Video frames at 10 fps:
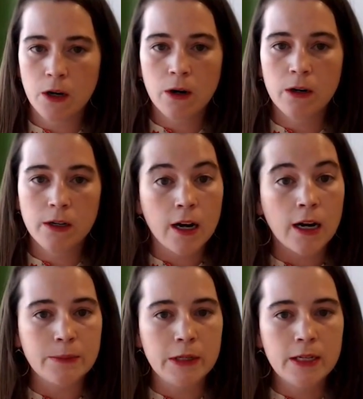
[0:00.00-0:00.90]
to our
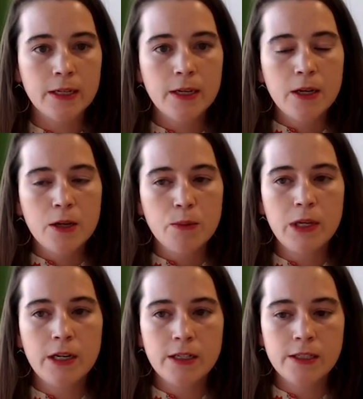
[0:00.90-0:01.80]
economy.
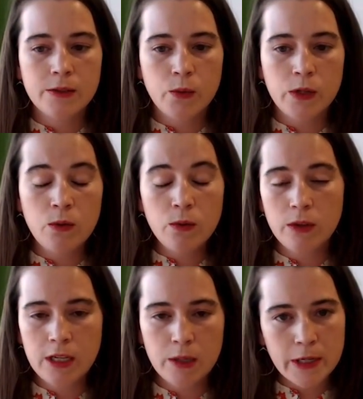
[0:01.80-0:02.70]
Because when you
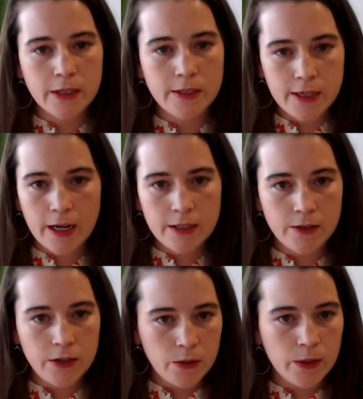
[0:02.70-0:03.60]
think about the size
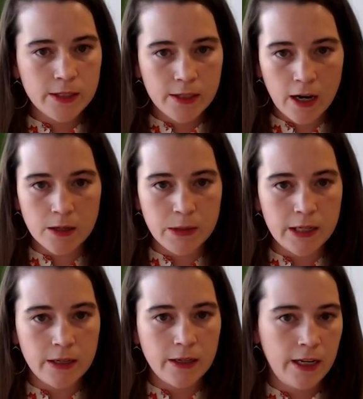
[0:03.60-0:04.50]
of the U.S.
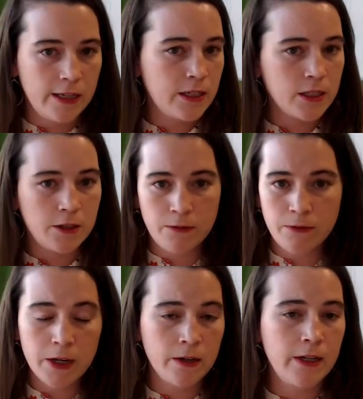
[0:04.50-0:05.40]
economy, it is actually
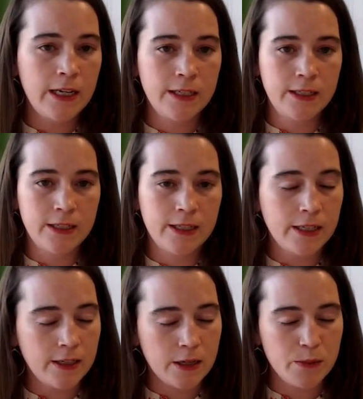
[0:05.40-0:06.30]
very easy to get
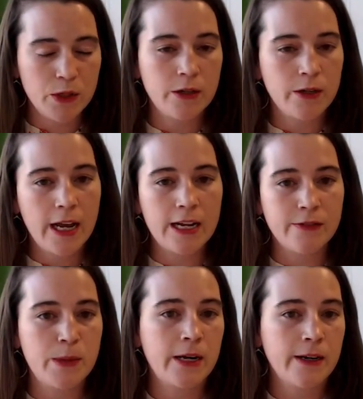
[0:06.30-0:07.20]
a number in your head of
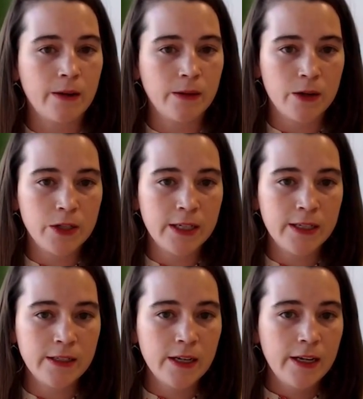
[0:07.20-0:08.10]
about how large it
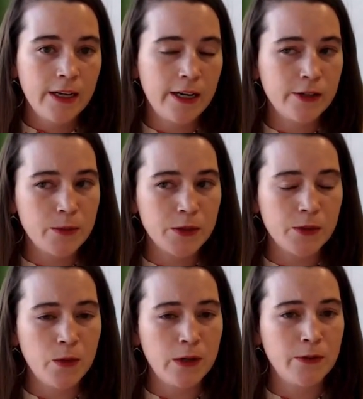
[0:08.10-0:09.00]
is. It is almost a
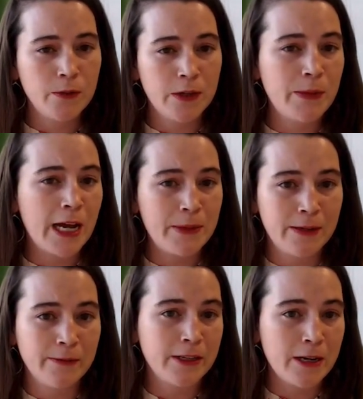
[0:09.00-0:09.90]
one-for-one mapping
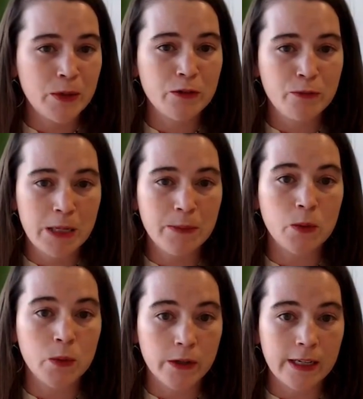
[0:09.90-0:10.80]
of the number of
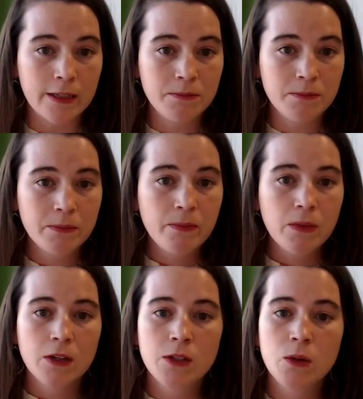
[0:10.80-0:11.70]
people working.
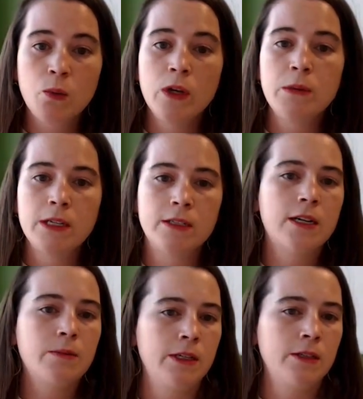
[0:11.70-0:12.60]
Mm-hmm. So women
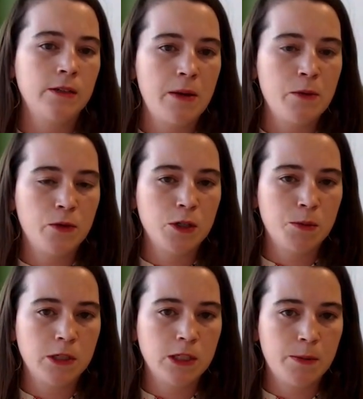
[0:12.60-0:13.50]
doubling their labor force
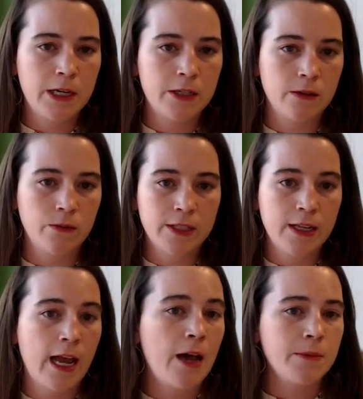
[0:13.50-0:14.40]
participation was an
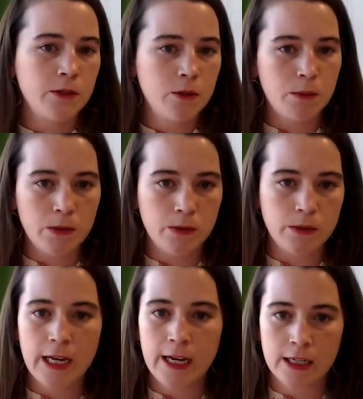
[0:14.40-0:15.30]
absolute boon
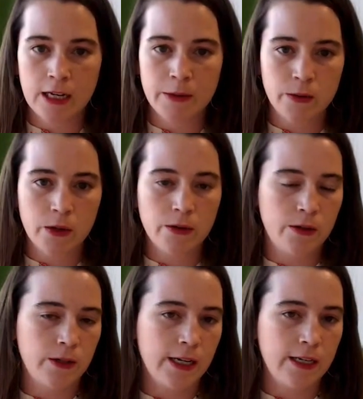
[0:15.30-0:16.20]
to economic growth in
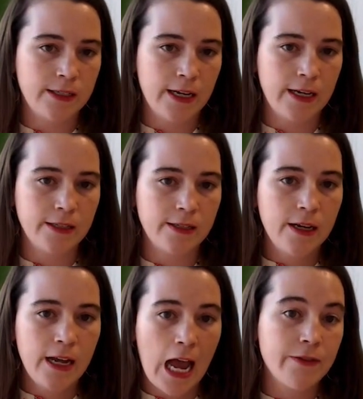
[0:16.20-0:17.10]
the United States
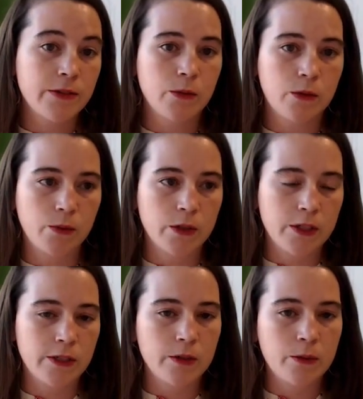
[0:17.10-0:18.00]
after World War
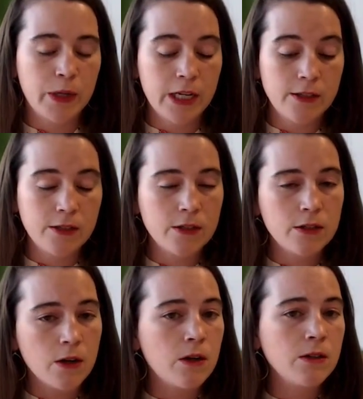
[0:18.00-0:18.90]
II. But it
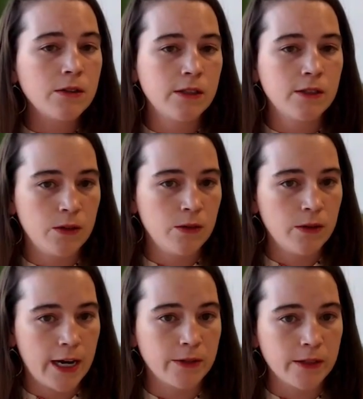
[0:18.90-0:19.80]
stalls in
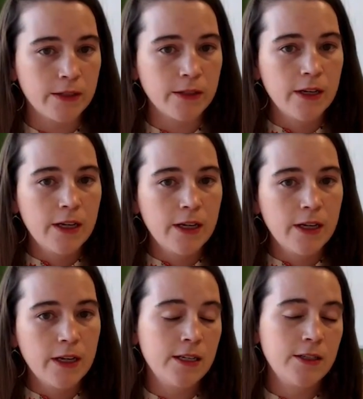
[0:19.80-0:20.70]
2000.
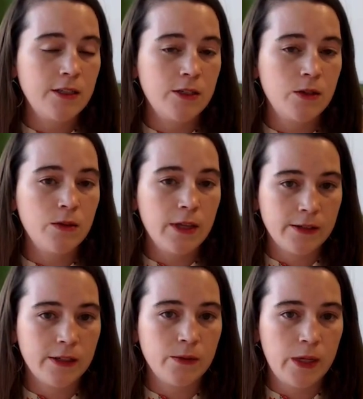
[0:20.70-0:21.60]
And since
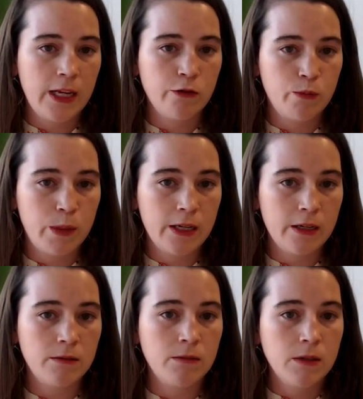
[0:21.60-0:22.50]
2000, we have
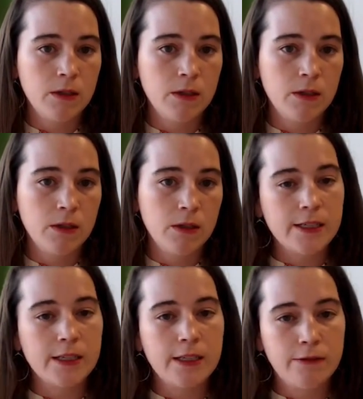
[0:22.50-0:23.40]
been
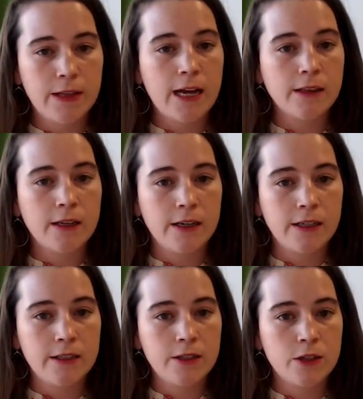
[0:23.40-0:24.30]
basically flatlined
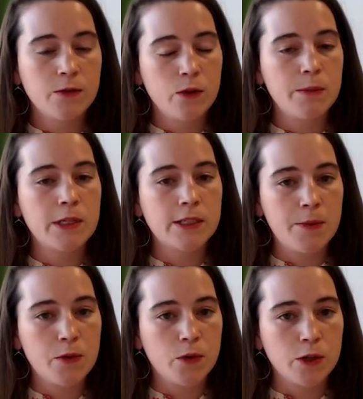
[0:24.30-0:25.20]
in terms of women's
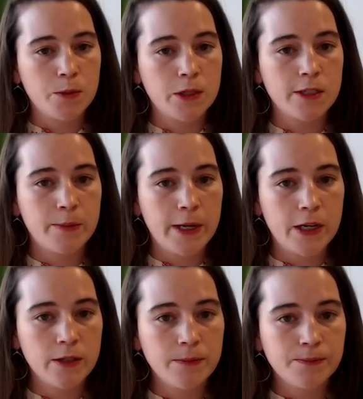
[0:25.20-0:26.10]
labor force
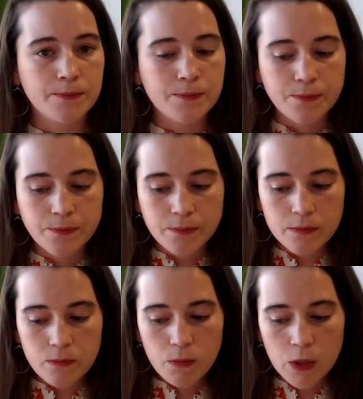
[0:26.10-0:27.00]
participation.
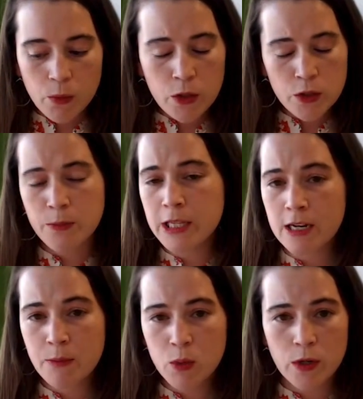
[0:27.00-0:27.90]
We used to be the
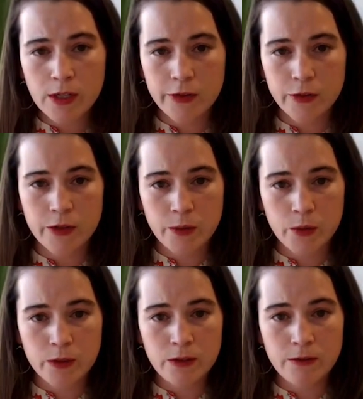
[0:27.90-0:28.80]
#1 country in the
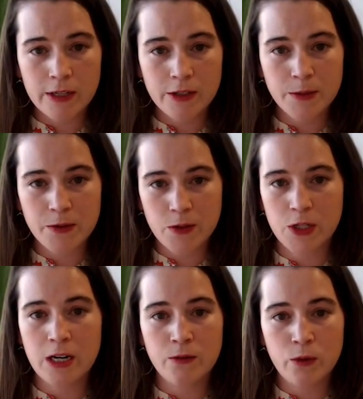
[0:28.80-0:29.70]
world in terms of the
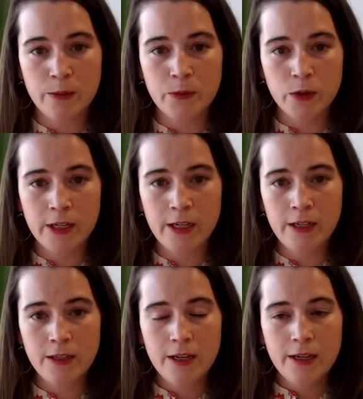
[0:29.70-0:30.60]
share of women
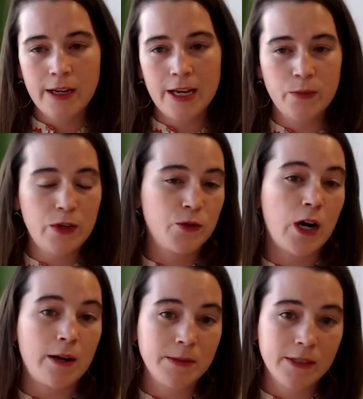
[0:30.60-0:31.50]
working, and we've
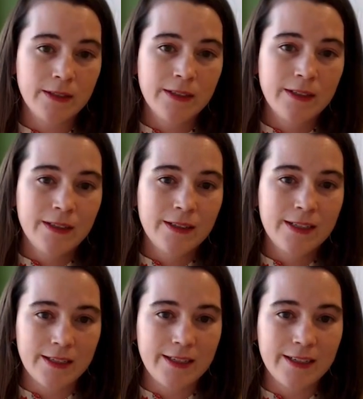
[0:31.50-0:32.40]
dropped
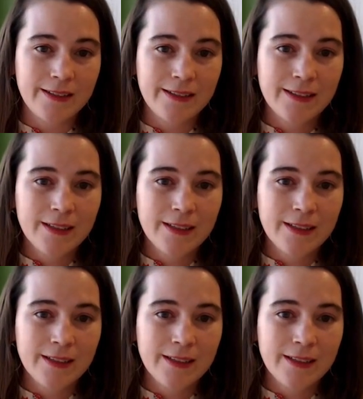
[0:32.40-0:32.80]
since then.